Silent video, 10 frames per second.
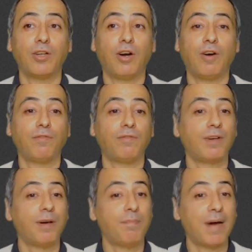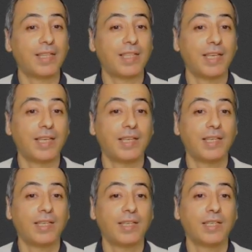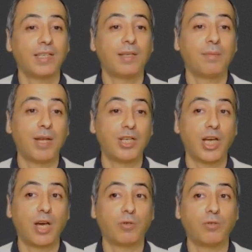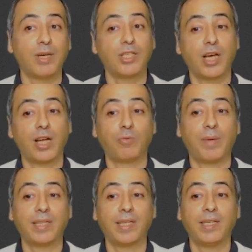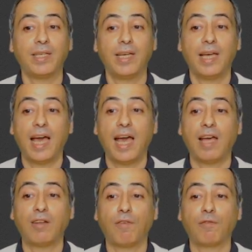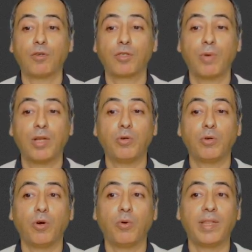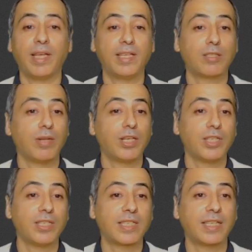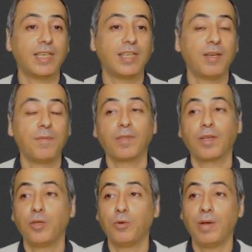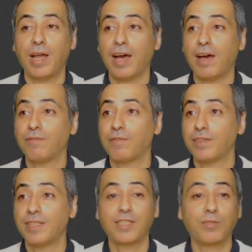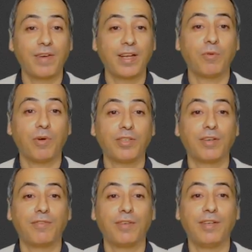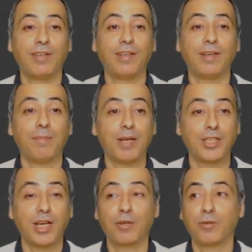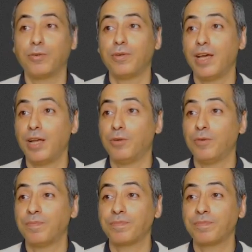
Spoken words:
of Mate Manjaro Mate. And of course, when you go with the installation screen, you will have this very wonderful Manjaro Hello.